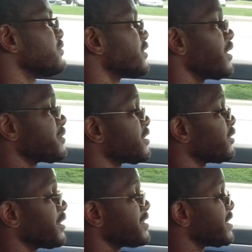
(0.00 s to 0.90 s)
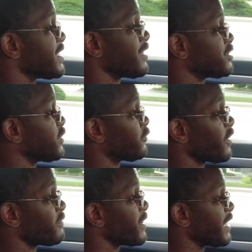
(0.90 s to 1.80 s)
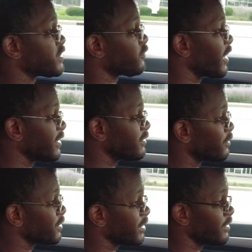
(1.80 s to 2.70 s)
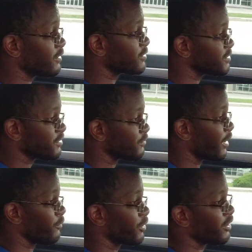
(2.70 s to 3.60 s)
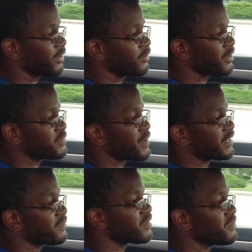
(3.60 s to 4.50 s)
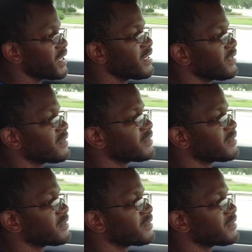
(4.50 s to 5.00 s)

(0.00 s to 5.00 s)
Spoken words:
Yep, still easy to downshift rev match. Finding all the gears is right where you expect them to be.